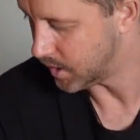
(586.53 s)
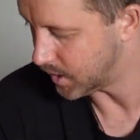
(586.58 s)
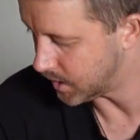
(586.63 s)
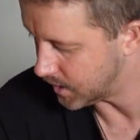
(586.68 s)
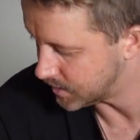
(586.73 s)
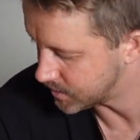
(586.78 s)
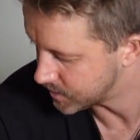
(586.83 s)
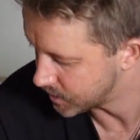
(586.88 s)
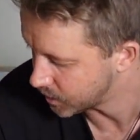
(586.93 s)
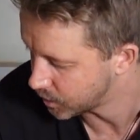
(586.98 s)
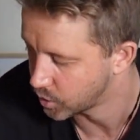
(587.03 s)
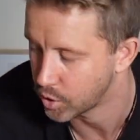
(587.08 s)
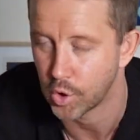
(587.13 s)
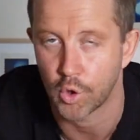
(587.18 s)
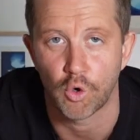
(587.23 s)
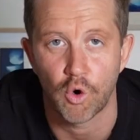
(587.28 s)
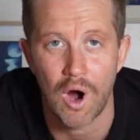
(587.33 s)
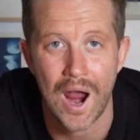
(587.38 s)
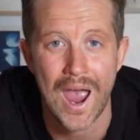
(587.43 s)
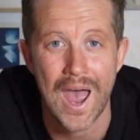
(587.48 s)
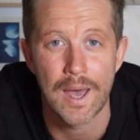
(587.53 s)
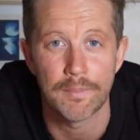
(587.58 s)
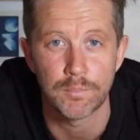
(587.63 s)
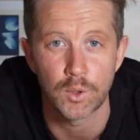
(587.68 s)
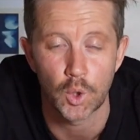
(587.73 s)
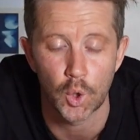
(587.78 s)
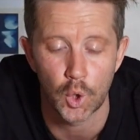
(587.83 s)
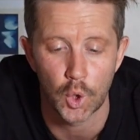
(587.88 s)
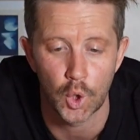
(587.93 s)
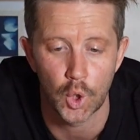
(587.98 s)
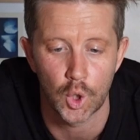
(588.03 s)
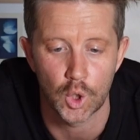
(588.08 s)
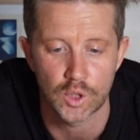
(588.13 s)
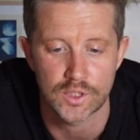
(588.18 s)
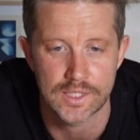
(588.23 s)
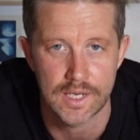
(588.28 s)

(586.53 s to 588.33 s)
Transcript: is grab your